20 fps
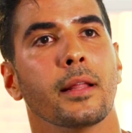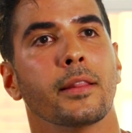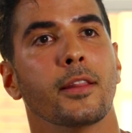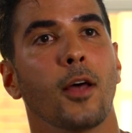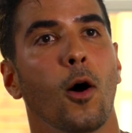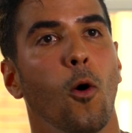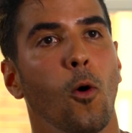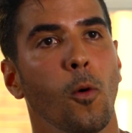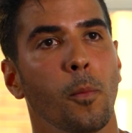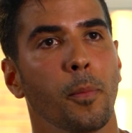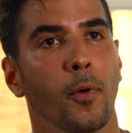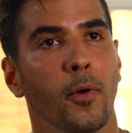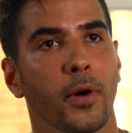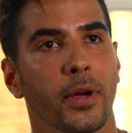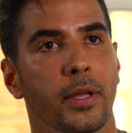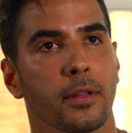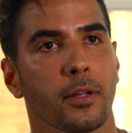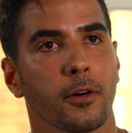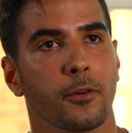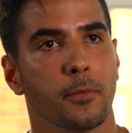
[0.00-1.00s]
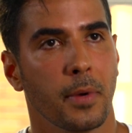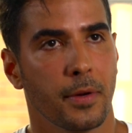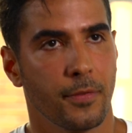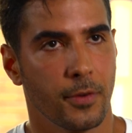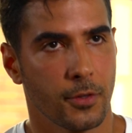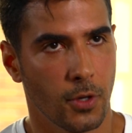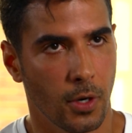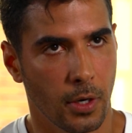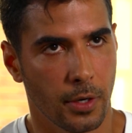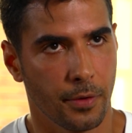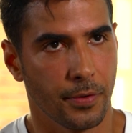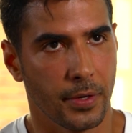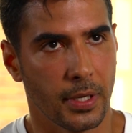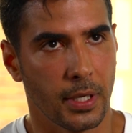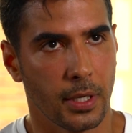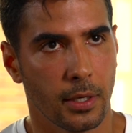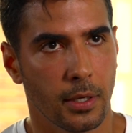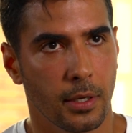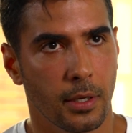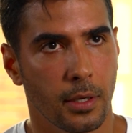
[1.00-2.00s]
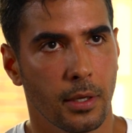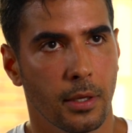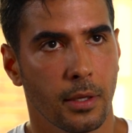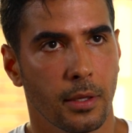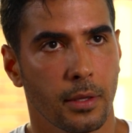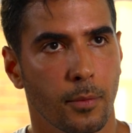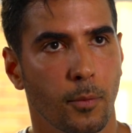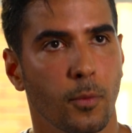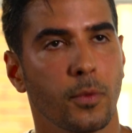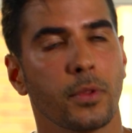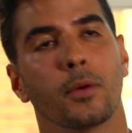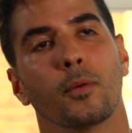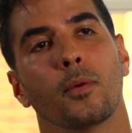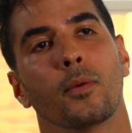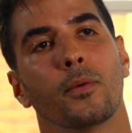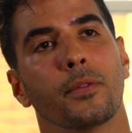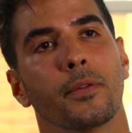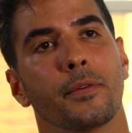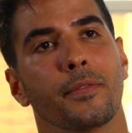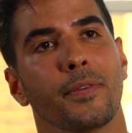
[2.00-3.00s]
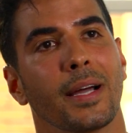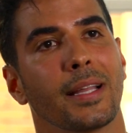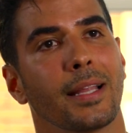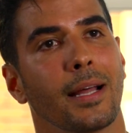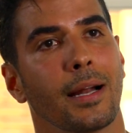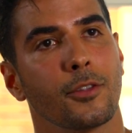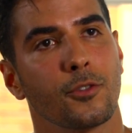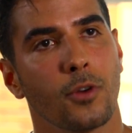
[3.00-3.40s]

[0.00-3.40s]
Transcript: The whole point of my photography, The, the fact that I